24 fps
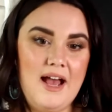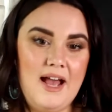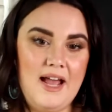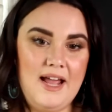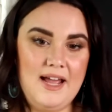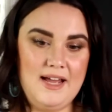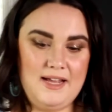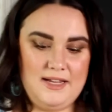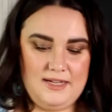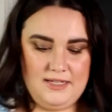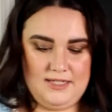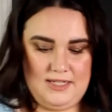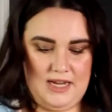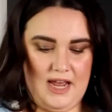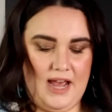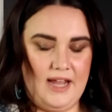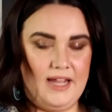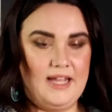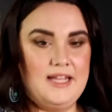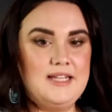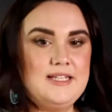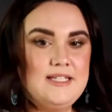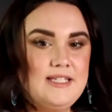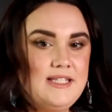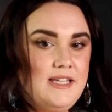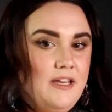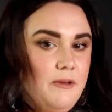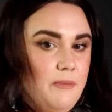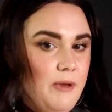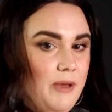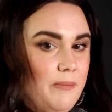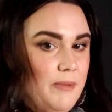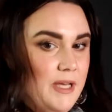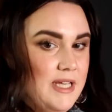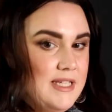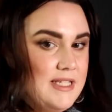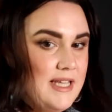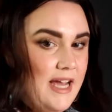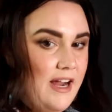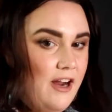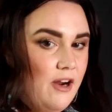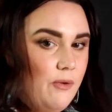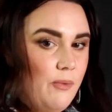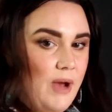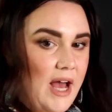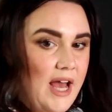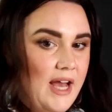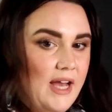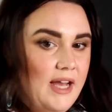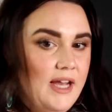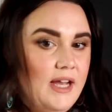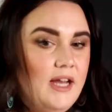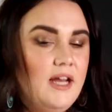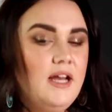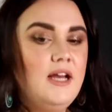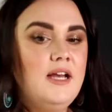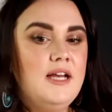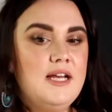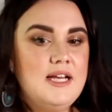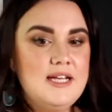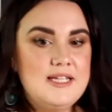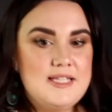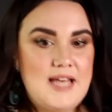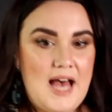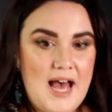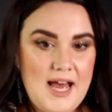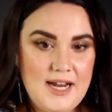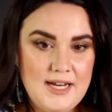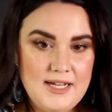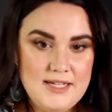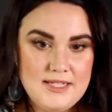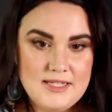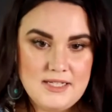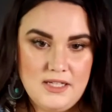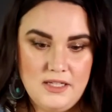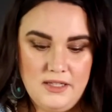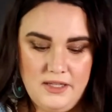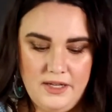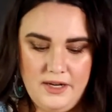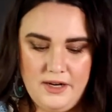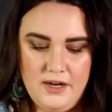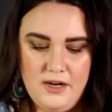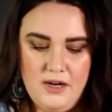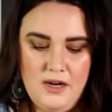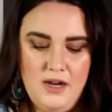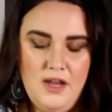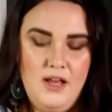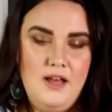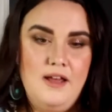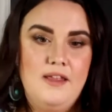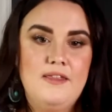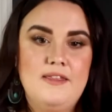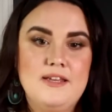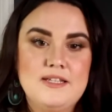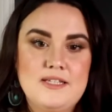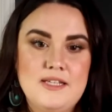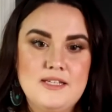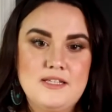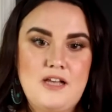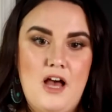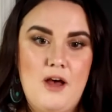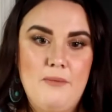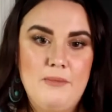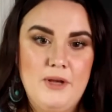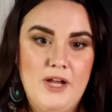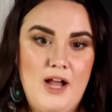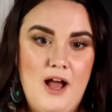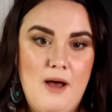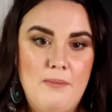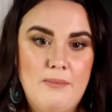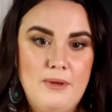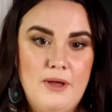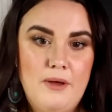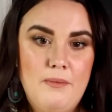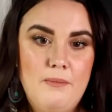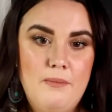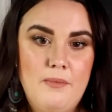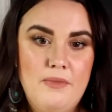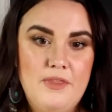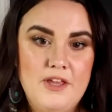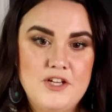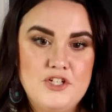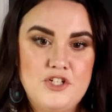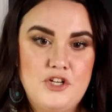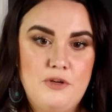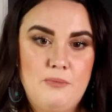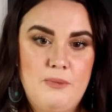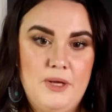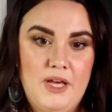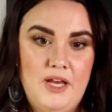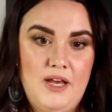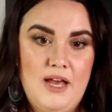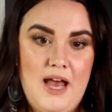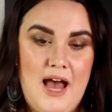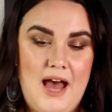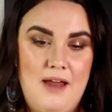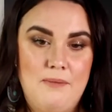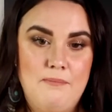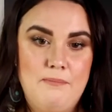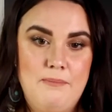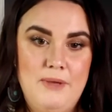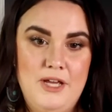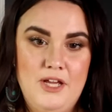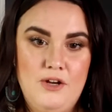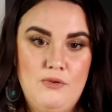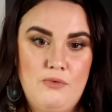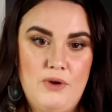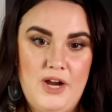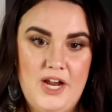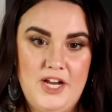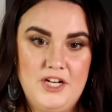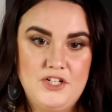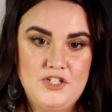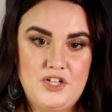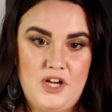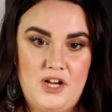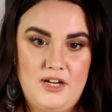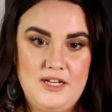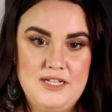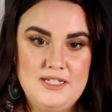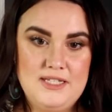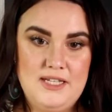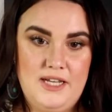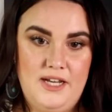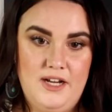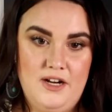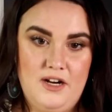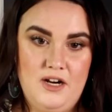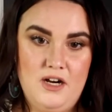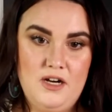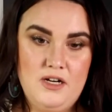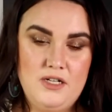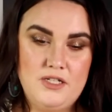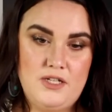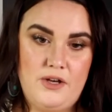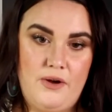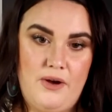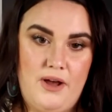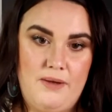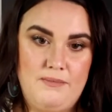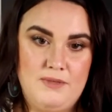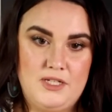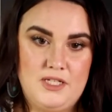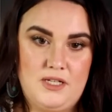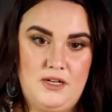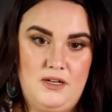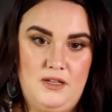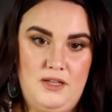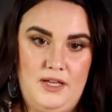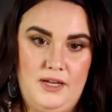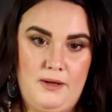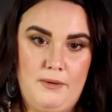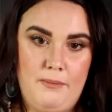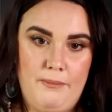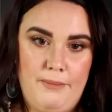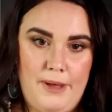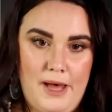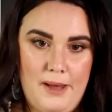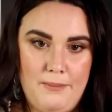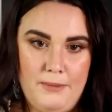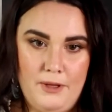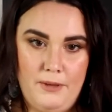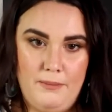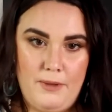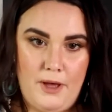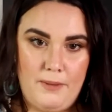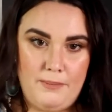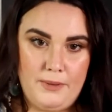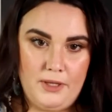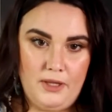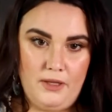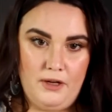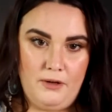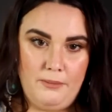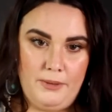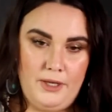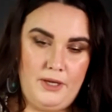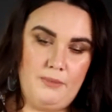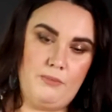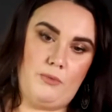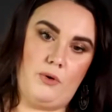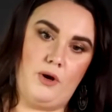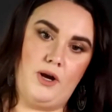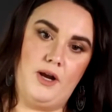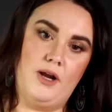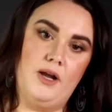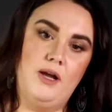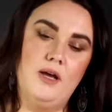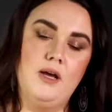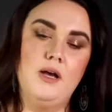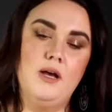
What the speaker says: And I can see baby's airway. His head is clear. This is coming up. This should be at mid-range on his ear. So I'm just gonna like pop him up a little bit more.